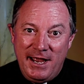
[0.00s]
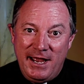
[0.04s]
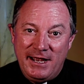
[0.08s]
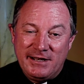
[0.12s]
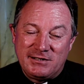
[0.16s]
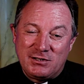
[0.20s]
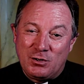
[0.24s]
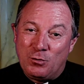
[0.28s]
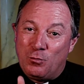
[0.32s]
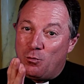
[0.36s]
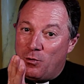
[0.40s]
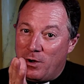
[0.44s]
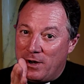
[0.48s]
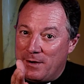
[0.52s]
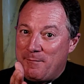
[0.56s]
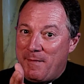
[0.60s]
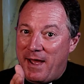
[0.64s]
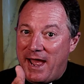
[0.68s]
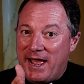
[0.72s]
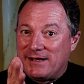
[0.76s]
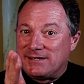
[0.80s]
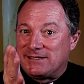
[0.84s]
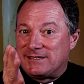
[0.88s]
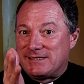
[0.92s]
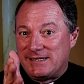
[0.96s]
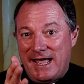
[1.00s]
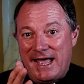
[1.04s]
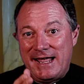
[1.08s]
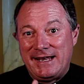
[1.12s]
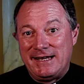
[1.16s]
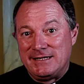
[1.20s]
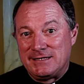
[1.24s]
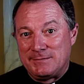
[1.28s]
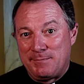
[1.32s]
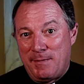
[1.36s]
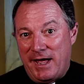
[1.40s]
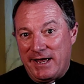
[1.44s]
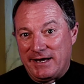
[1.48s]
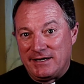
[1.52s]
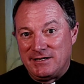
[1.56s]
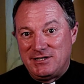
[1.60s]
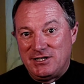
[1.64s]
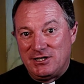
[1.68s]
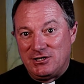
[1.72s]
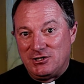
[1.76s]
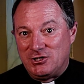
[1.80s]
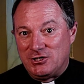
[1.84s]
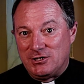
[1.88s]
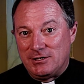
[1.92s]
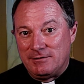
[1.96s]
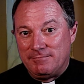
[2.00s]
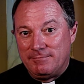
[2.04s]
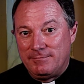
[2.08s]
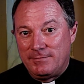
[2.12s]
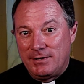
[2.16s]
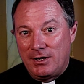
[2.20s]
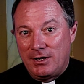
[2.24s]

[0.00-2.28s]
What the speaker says: So one Mass, that is my intention.